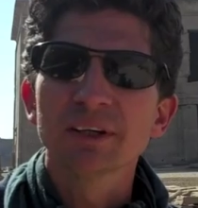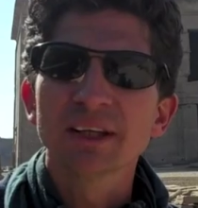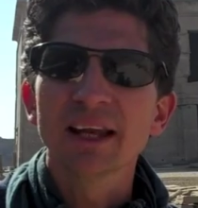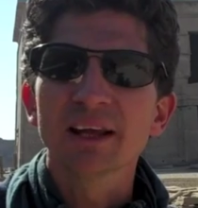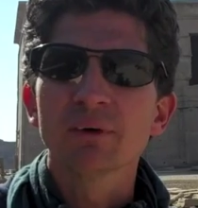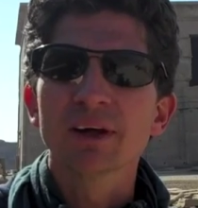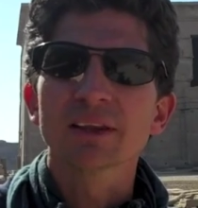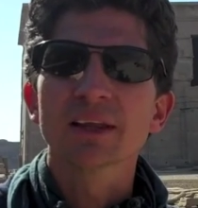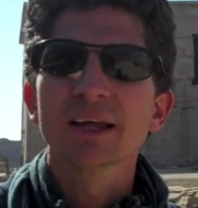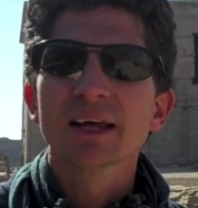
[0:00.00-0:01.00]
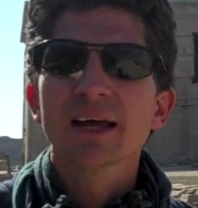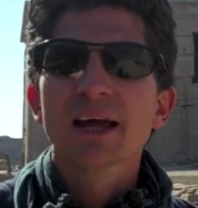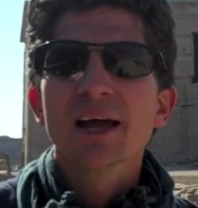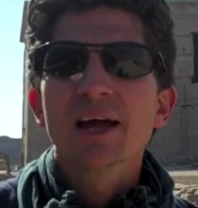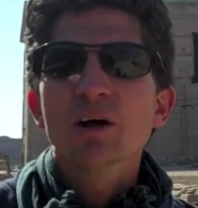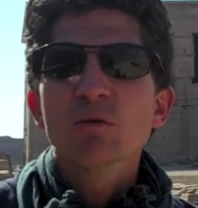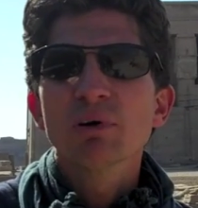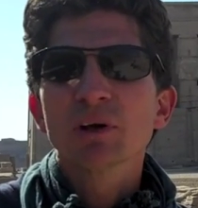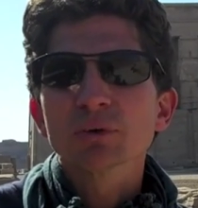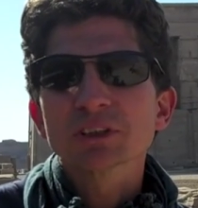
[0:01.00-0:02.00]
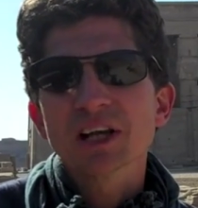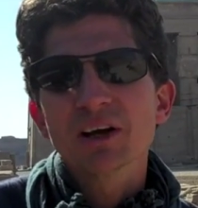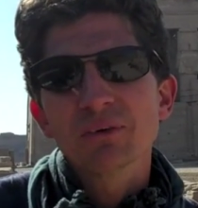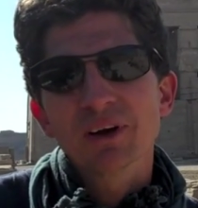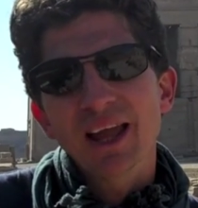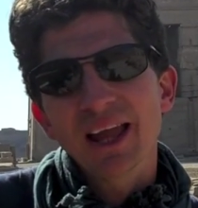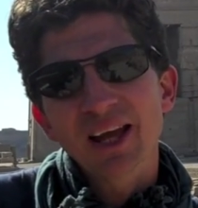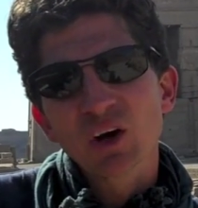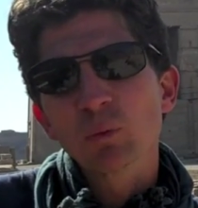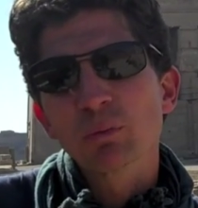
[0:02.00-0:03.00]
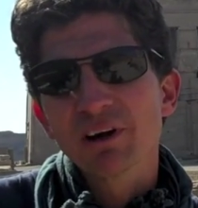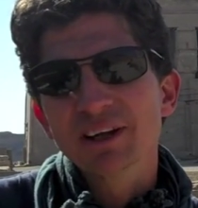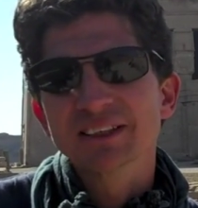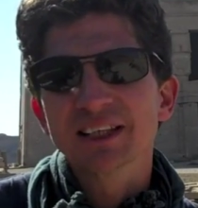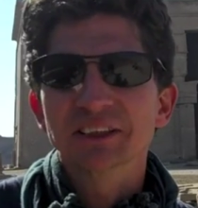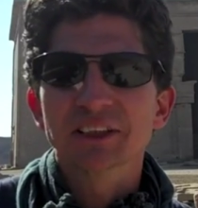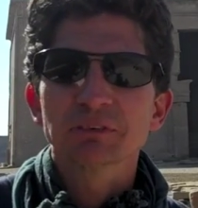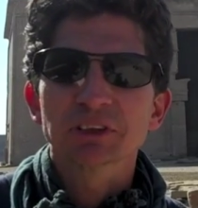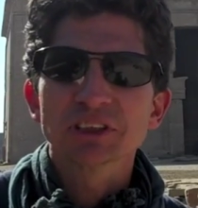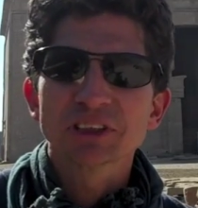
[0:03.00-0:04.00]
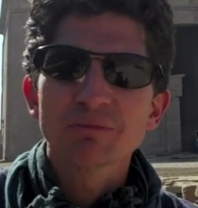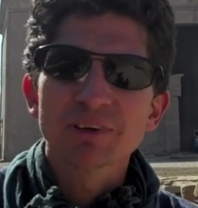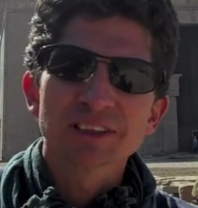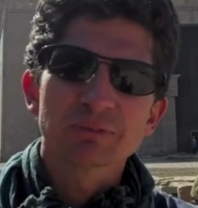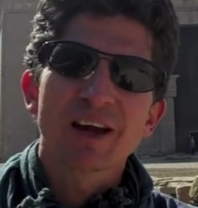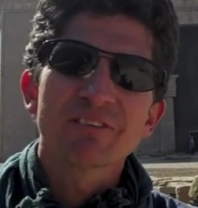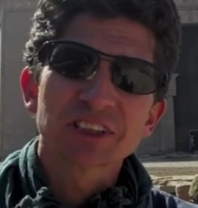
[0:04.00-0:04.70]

dealing with, but also incorporating Egyptian symbolism. We have the